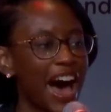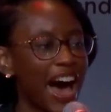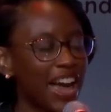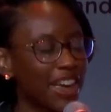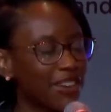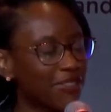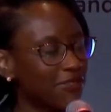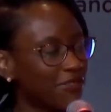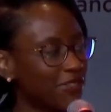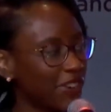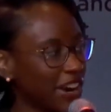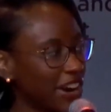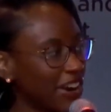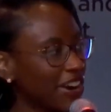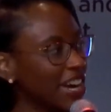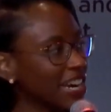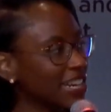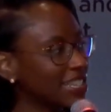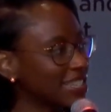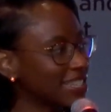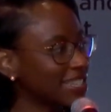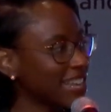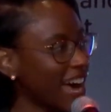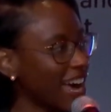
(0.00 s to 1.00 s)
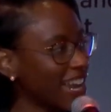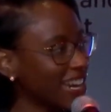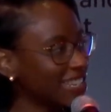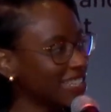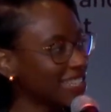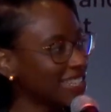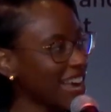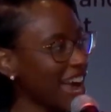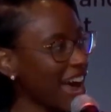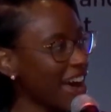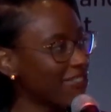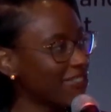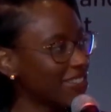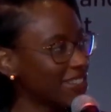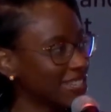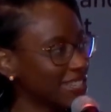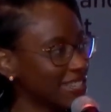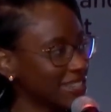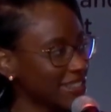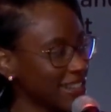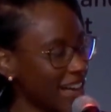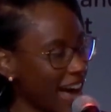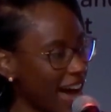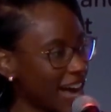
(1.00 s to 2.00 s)
I am very excited to have
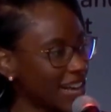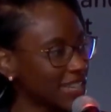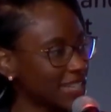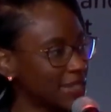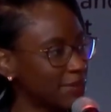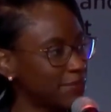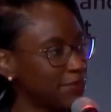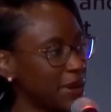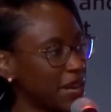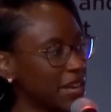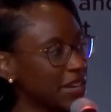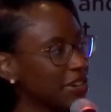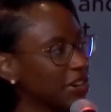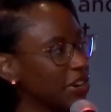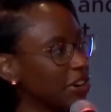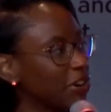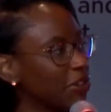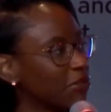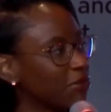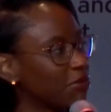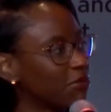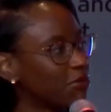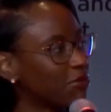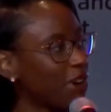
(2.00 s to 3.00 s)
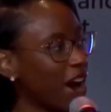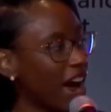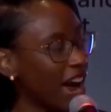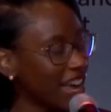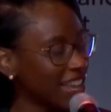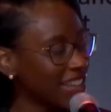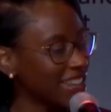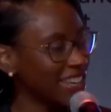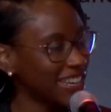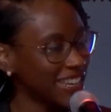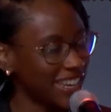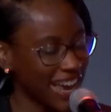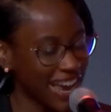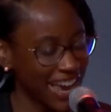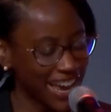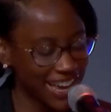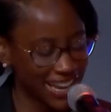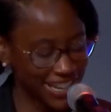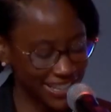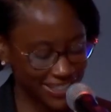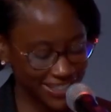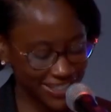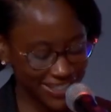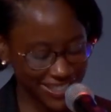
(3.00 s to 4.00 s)
this last speaker, Riley
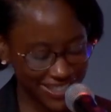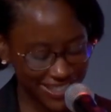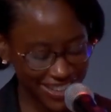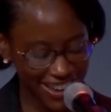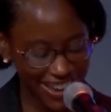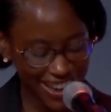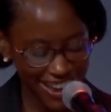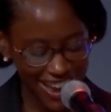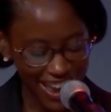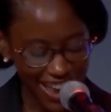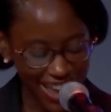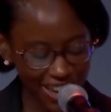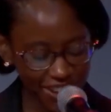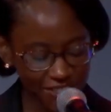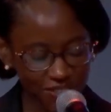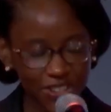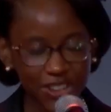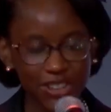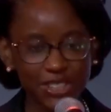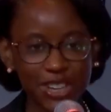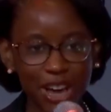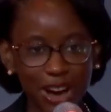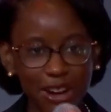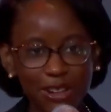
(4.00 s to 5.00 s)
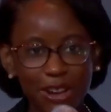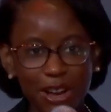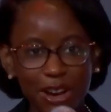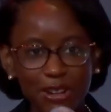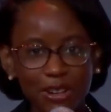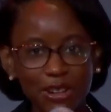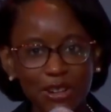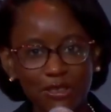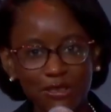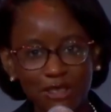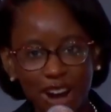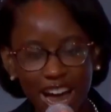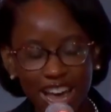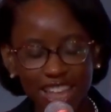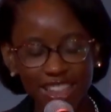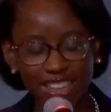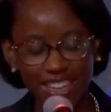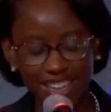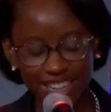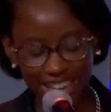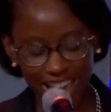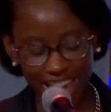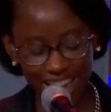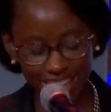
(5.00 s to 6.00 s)
Gaines. And if you don't know who
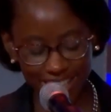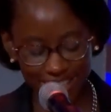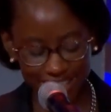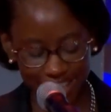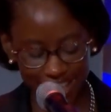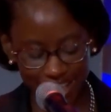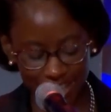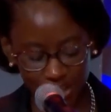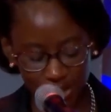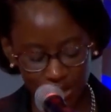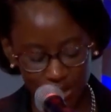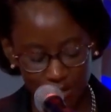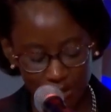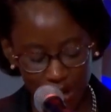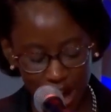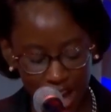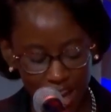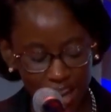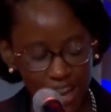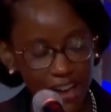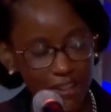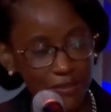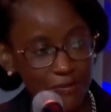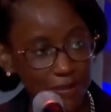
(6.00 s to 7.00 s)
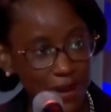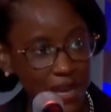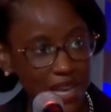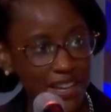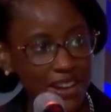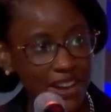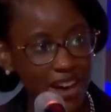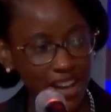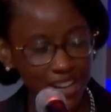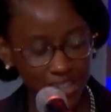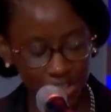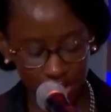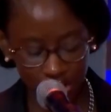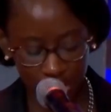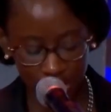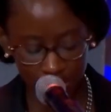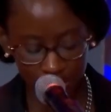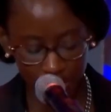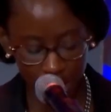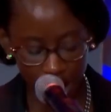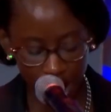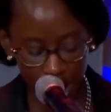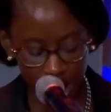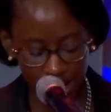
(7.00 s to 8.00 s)
Riley Gaines is, you might have been under a
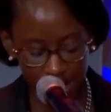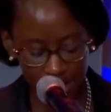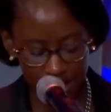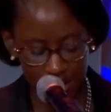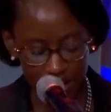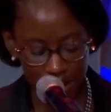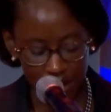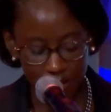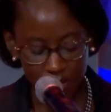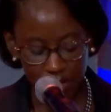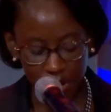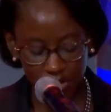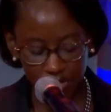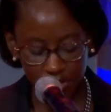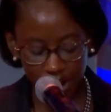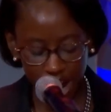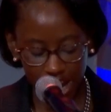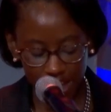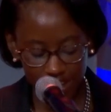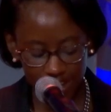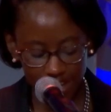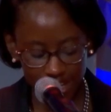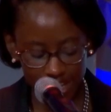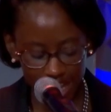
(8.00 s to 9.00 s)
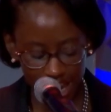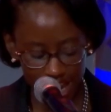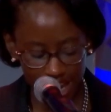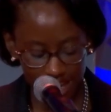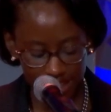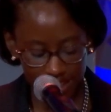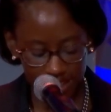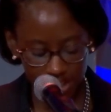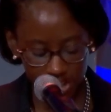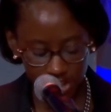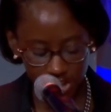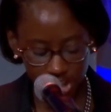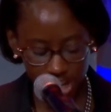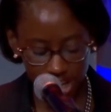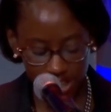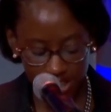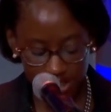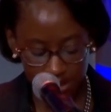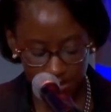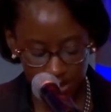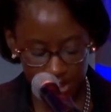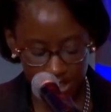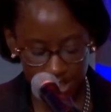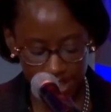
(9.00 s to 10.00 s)
rock. But Riley Gaines
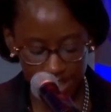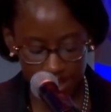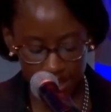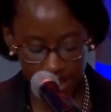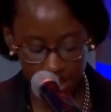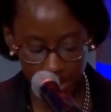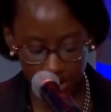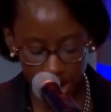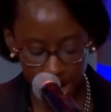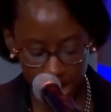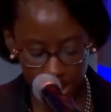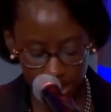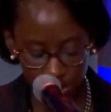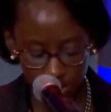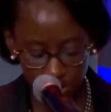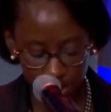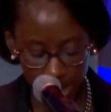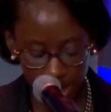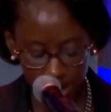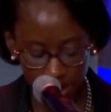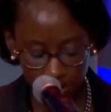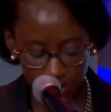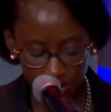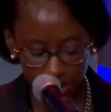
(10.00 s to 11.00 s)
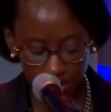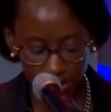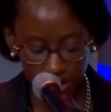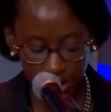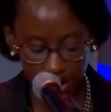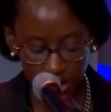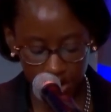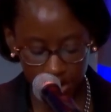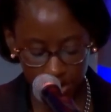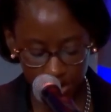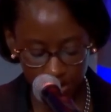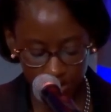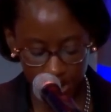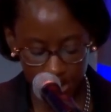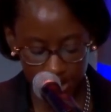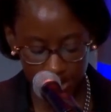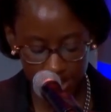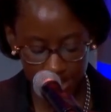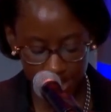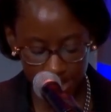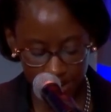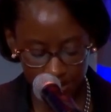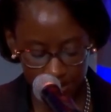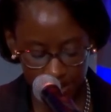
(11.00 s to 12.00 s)
just recently graduated from the
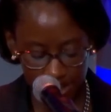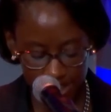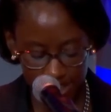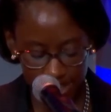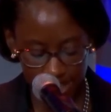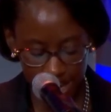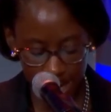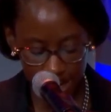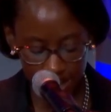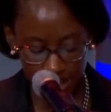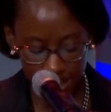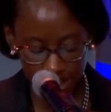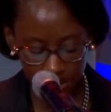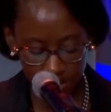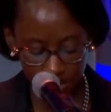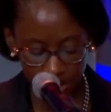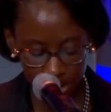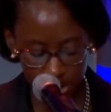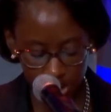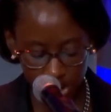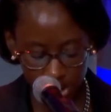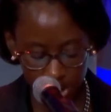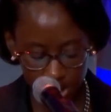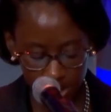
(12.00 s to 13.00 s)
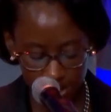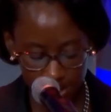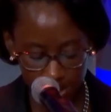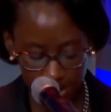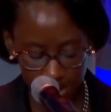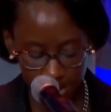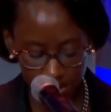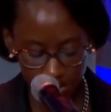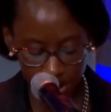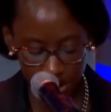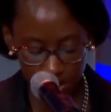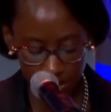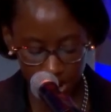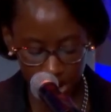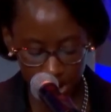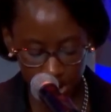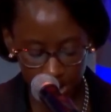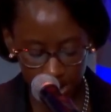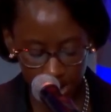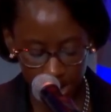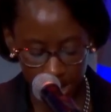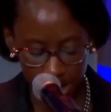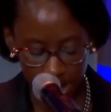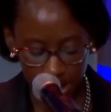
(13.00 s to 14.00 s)
University of Kentucky, where she is a
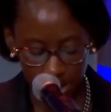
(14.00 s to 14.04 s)
swimmer.